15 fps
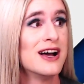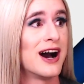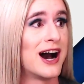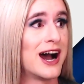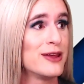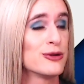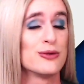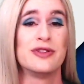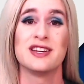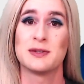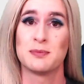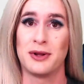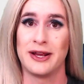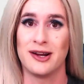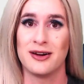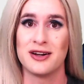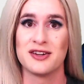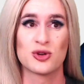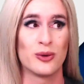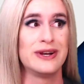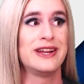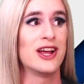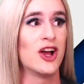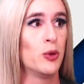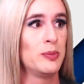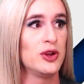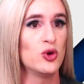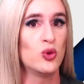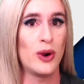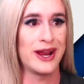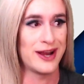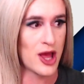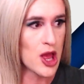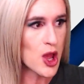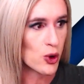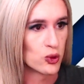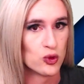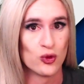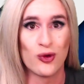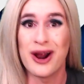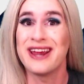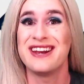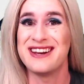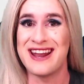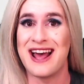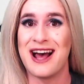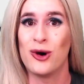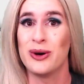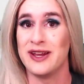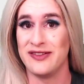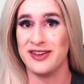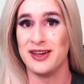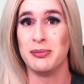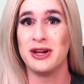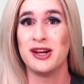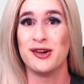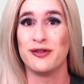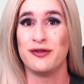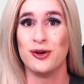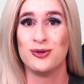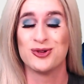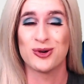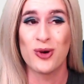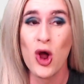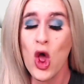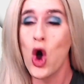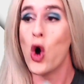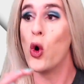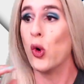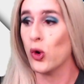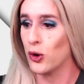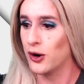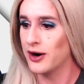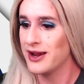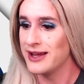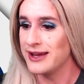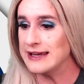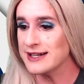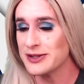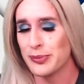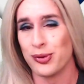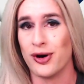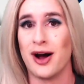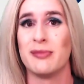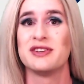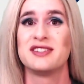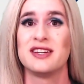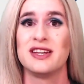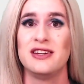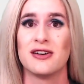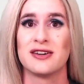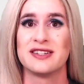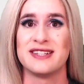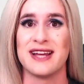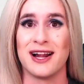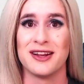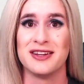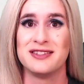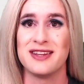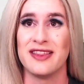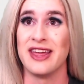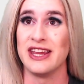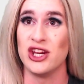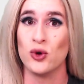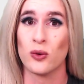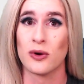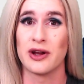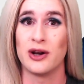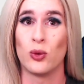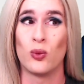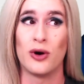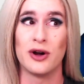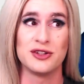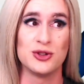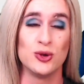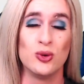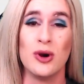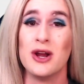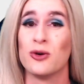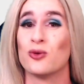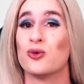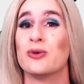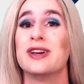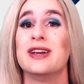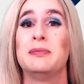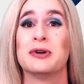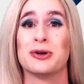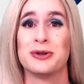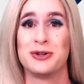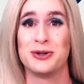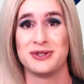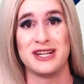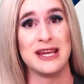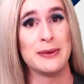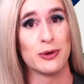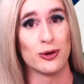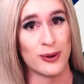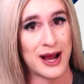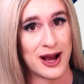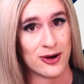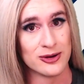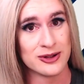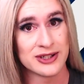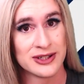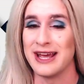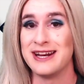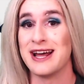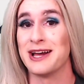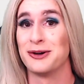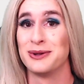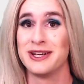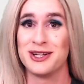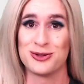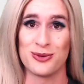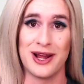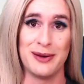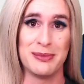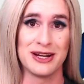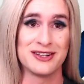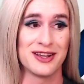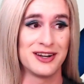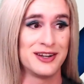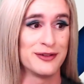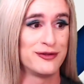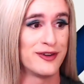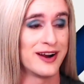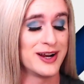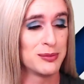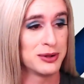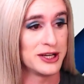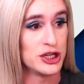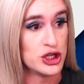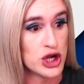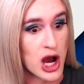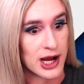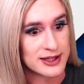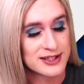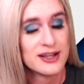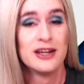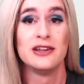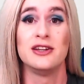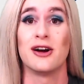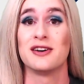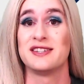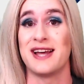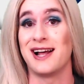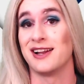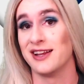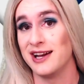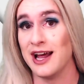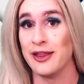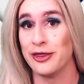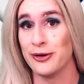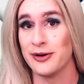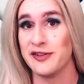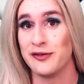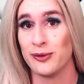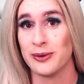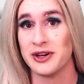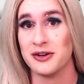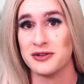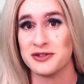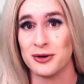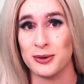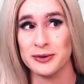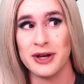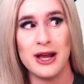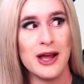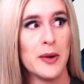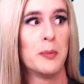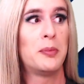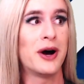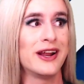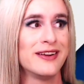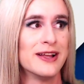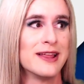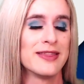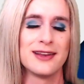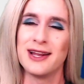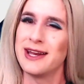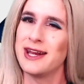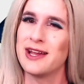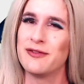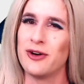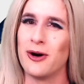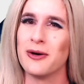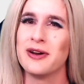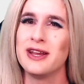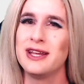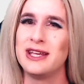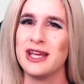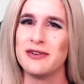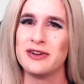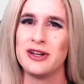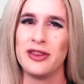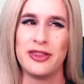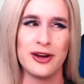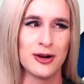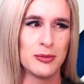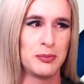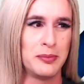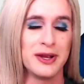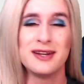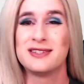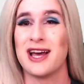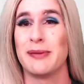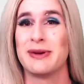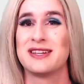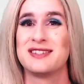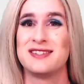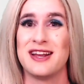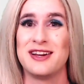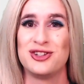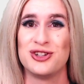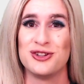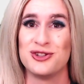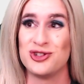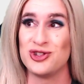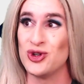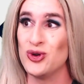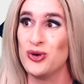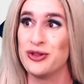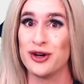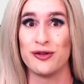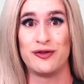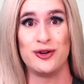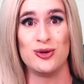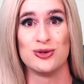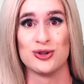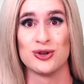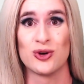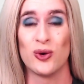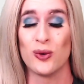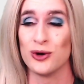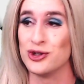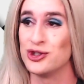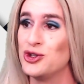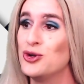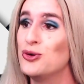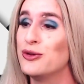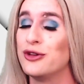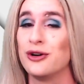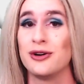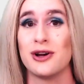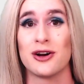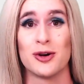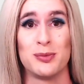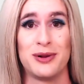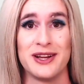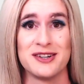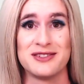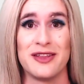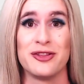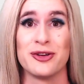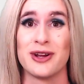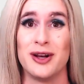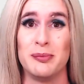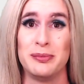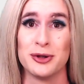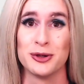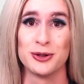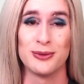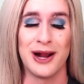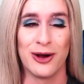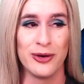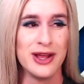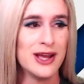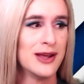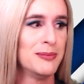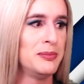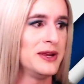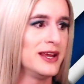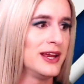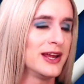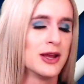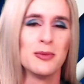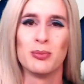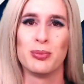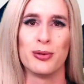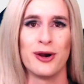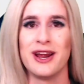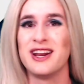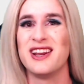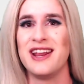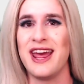Either this player is going to help you win right now in the immediate future, or it is promising young talent that you are going to want to rebuild your team around. And not only is Ryan McDonagh definably not young talent at 34 years old, but the Lightning have already given their big-time extensions to their future core, to their younger players that they're going to build around, being Brandon